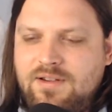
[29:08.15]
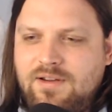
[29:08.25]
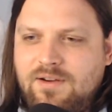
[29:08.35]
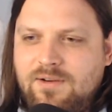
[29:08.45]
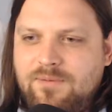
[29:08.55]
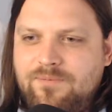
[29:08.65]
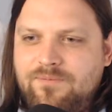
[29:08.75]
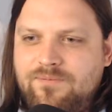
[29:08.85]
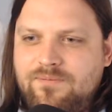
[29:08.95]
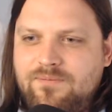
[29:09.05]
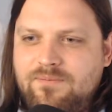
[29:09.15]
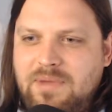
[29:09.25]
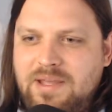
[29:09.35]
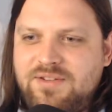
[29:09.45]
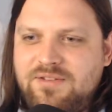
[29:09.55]

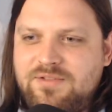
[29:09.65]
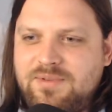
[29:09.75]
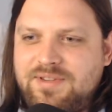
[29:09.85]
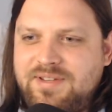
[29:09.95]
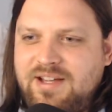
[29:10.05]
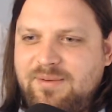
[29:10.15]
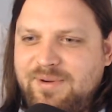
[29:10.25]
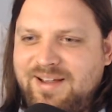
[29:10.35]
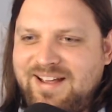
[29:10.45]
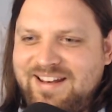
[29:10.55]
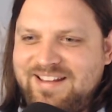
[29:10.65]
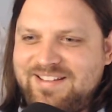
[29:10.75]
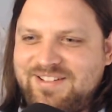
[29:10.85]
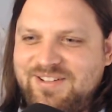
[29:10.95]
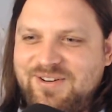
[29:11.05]
Bezos with the cowboy hat
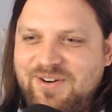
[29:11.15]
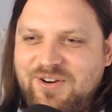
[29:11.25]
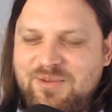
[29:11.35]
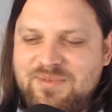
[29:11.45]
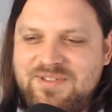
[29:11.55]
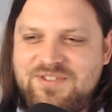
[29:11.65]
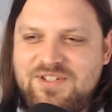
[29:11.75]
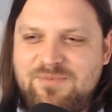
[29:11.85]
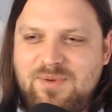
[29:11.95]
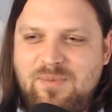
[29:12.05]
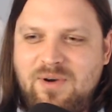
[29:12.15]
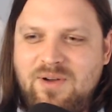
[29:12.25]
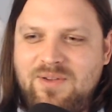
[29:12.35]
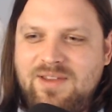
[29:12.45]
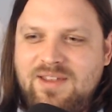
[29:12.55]
is a good argument to just be
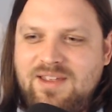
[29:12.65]
bald.